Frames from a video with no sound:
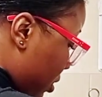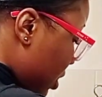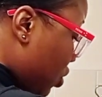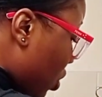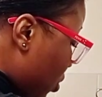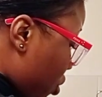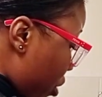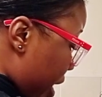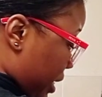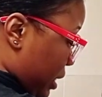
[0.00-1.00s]
It's just
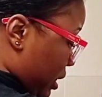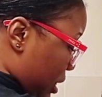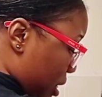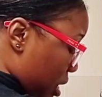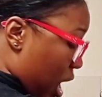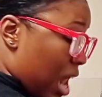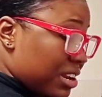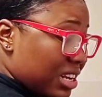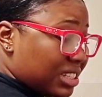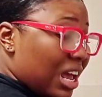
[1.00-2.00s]
grace.
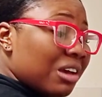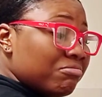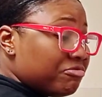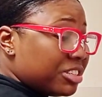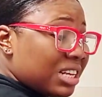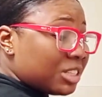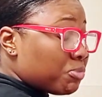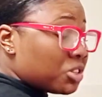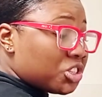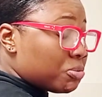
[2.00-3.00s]
And this visa
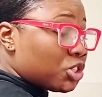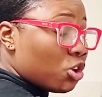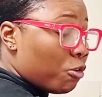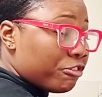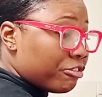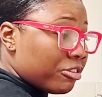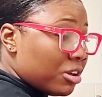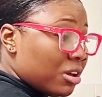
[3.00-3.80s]
sponsorship stuff,